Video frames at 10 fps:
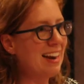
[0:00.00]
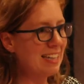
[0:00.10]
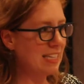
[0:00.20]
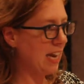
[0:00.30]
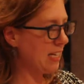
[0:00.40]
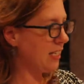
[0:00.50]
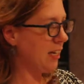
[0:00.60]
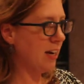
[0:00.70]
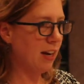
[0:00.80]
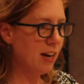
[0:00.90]
it's like
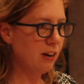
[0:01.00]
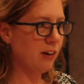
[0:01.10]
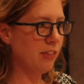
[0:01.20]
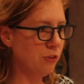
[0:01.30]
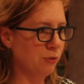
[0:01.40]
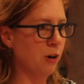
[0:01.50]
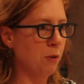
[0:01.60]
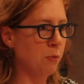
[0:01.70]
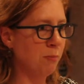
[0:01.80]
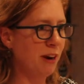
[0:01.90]
sitting here in this
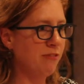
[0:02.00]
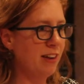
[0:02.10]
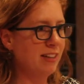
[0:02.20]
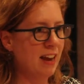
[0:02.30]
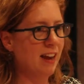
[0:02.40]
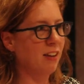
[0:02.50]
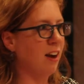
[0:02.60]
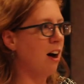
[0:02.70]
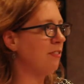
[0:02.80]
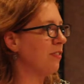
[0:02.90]
room with my feet
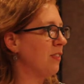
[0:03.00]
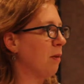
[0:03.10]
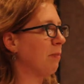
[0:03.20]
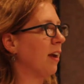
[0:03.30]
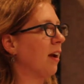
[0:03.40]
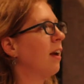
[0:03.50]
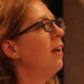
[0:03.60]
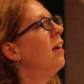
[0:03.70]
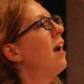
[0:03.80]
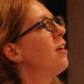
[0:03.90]
dangling off of something
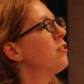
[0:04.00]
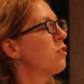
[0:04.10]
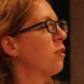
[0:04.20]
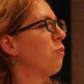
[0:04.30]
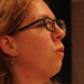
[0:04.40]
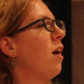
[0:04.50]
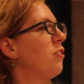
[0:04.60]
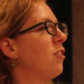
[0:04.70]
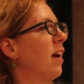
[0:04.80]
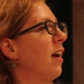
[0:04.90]
and just sort of
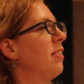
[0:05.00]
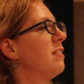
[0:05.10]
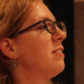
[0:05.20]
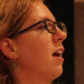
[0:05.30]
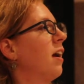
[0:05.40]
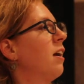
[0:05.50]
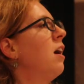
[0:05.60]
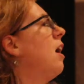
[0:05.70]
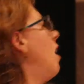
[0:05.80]
watching and then saying,